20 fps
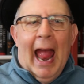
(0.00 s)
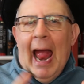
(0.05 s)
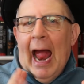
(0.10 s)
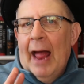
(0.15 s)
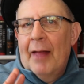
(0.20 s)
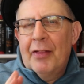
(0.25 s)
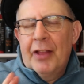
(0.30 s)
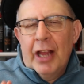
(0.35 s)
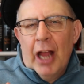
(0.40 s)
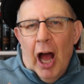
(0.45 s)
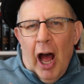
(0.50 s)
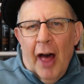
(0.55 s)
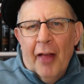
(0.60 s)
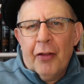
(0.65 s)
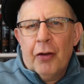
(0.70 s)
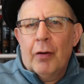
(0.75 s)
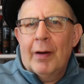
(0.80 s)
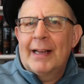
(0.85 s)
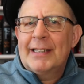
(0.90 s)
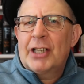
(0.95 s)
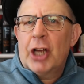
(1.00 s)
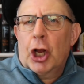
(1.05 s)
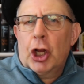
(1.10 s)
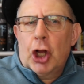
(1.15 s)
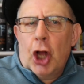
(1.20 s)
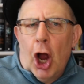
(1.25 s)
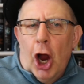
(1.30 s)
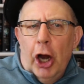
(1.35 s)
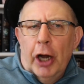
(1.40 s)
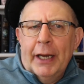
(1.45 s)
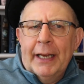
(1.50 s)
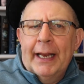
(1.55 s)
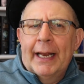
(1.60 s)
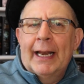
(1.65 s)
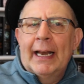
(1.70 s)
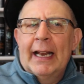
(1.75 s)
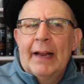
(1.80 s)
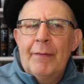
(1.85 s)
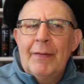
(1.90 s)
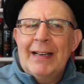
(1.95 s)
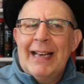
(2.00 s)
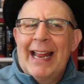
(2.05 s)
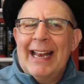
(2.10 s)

and the other is a guardian living